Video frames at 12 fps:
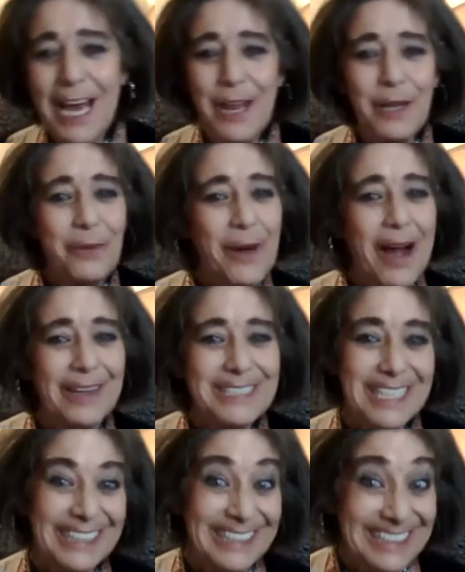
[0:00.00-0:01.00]
the ground
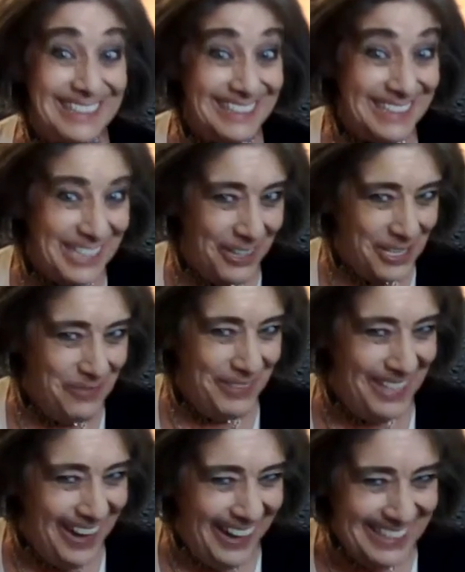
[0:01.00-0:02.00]
and they're going to be
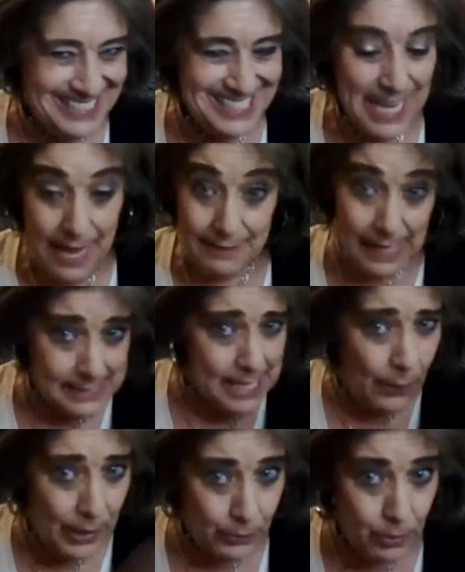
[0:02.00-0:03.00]
nice. That's
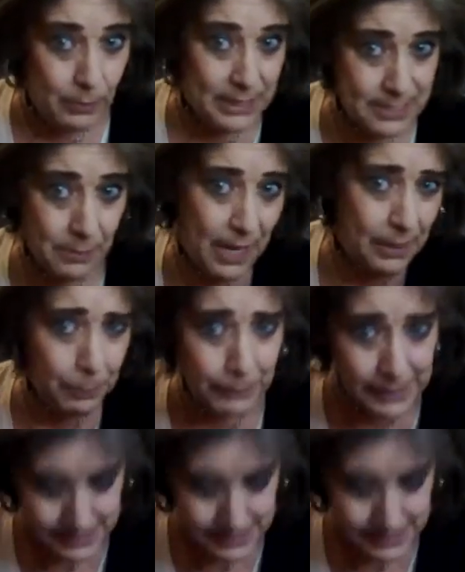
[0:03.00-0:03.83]
how I grew my tomato plants